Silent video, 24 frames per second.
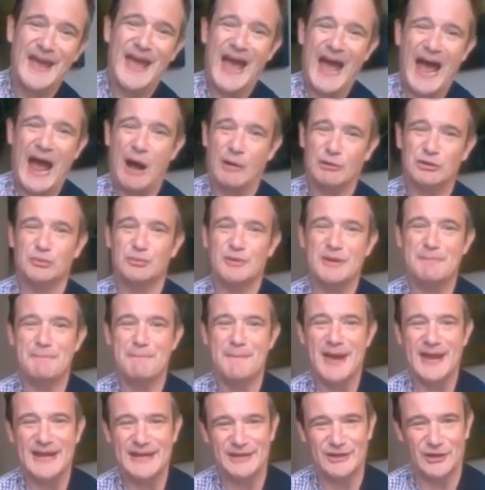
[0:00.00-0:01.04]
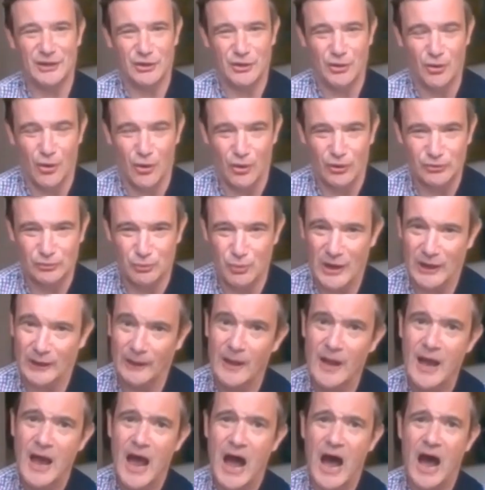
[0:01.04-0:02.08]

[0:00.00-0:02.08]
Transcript: How do we make a chord? Well,